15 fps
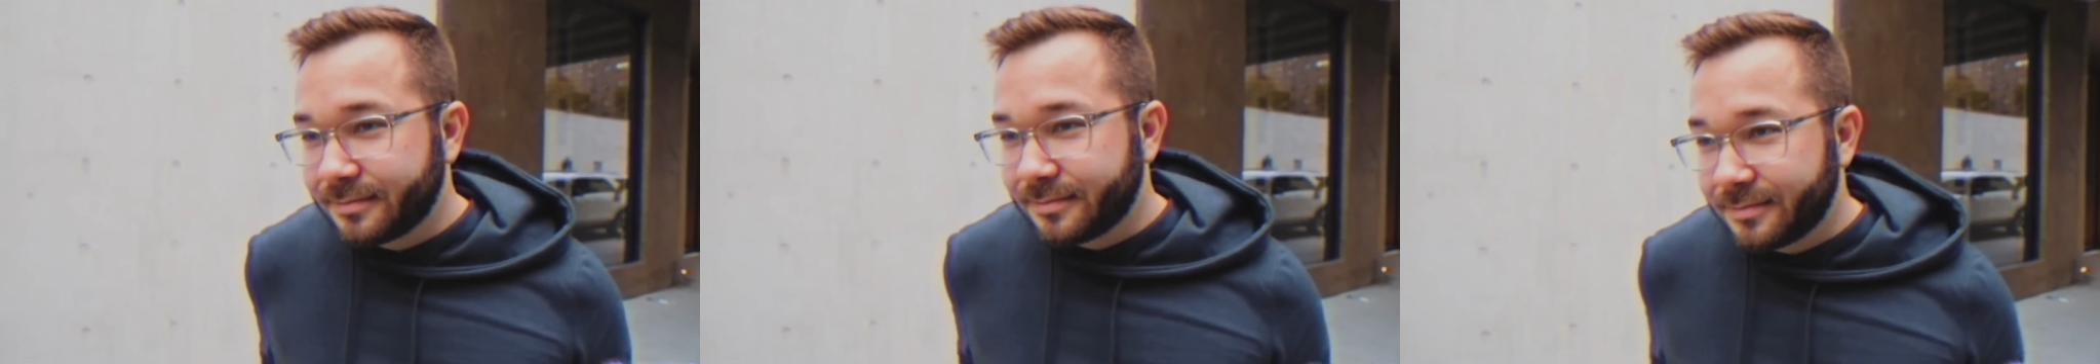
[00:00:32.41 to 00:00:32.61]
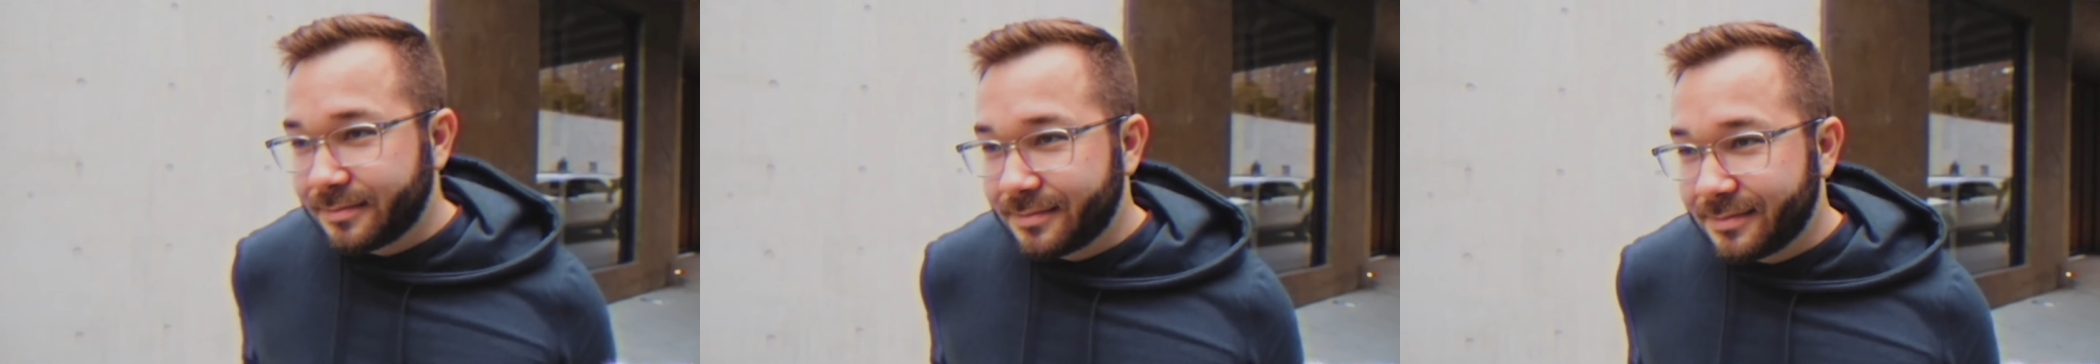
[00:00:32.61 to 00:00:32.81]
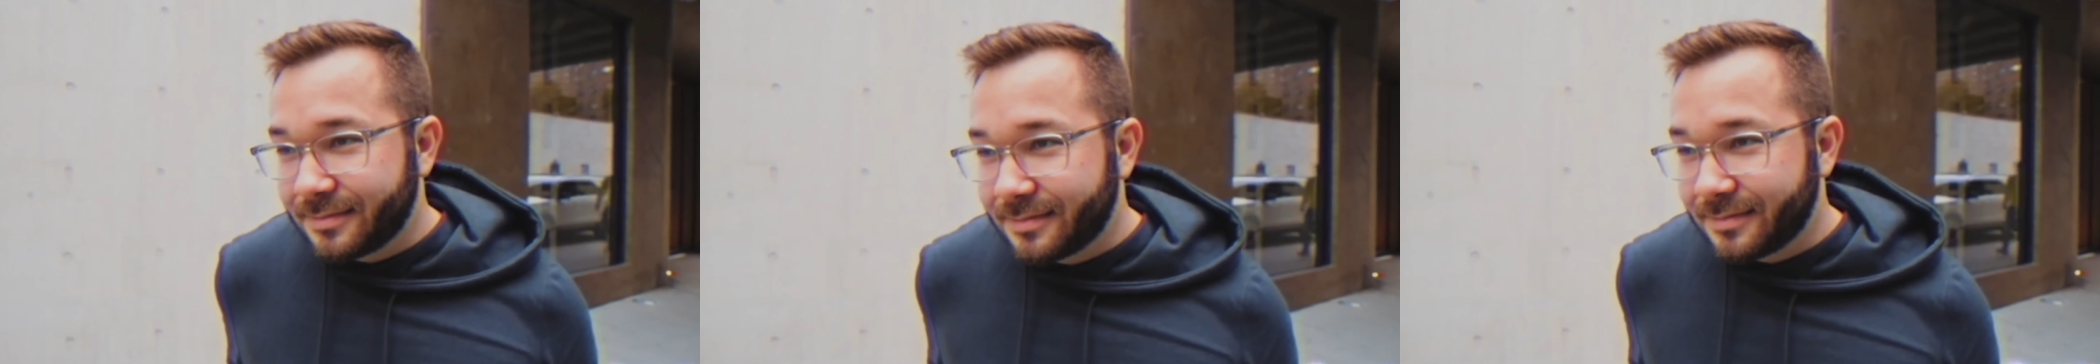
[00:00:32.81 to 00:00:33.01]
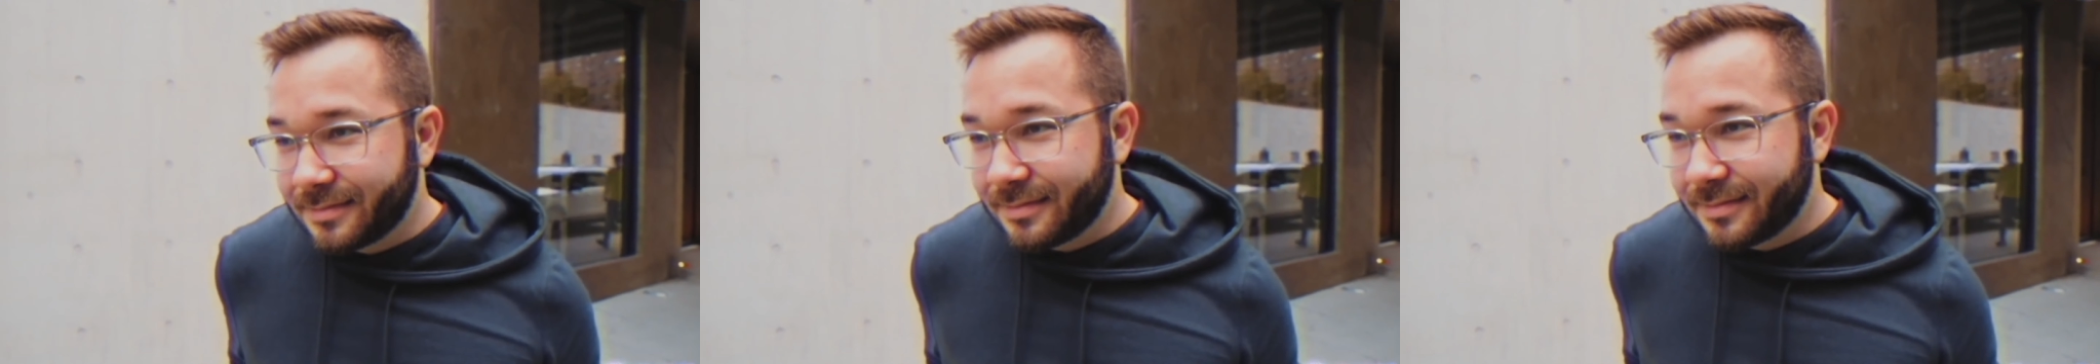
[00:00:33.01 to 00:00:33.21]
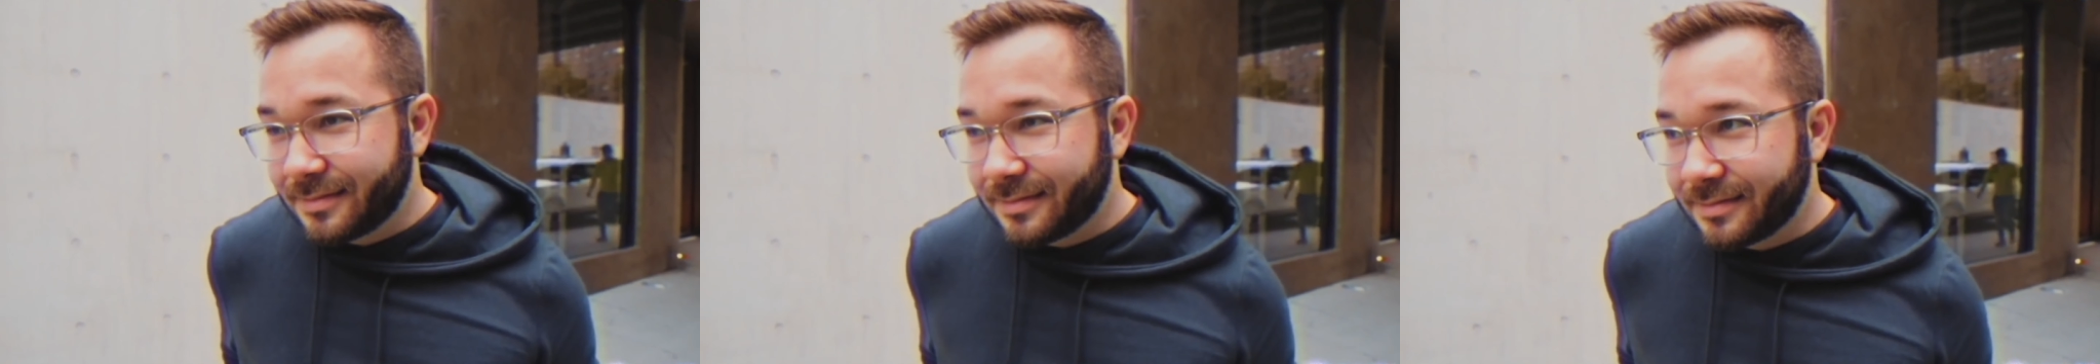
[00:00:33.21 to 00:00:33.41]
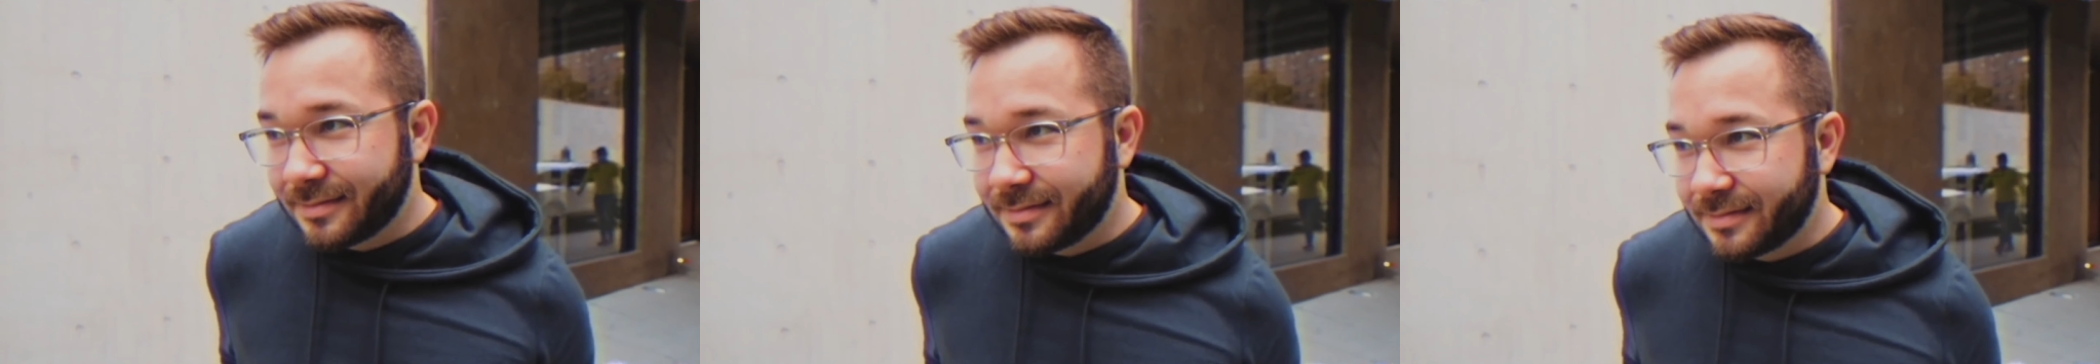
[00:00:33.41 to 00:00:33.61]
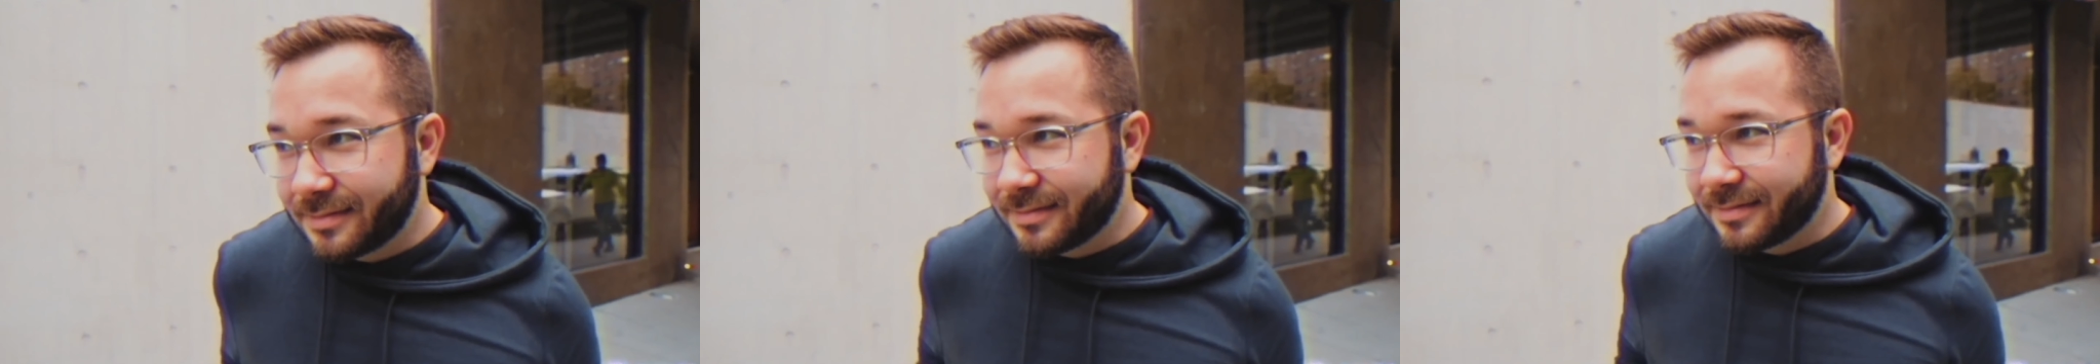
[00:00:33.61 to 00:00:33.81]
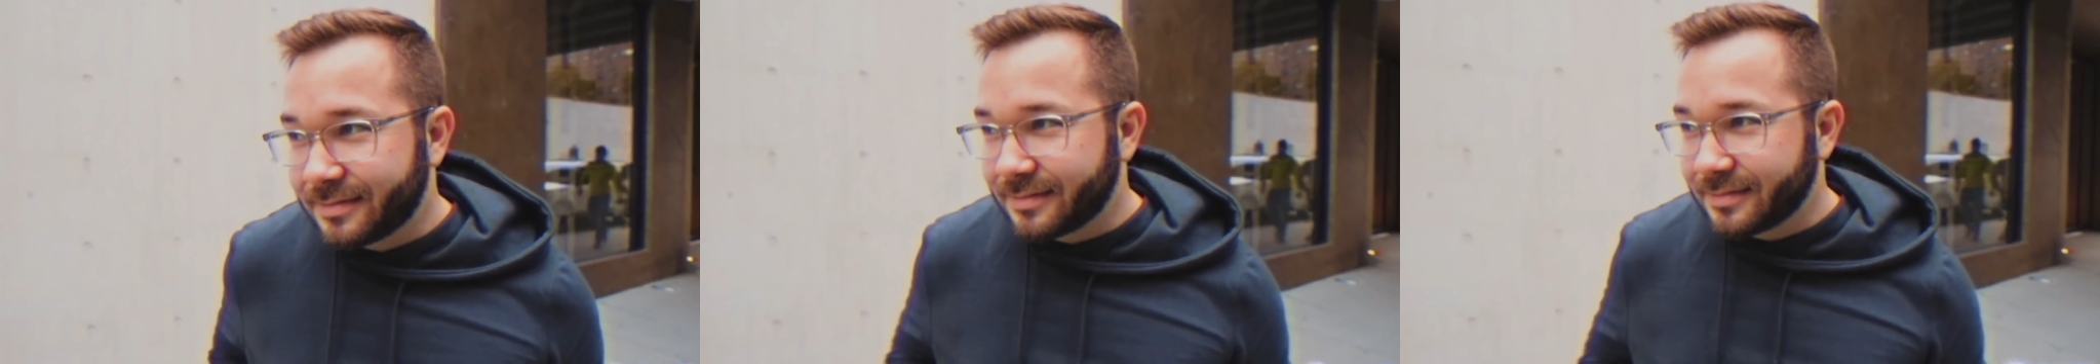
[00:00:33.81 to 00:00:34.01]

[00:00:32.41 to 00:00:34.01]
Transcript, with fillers: is an extraordinary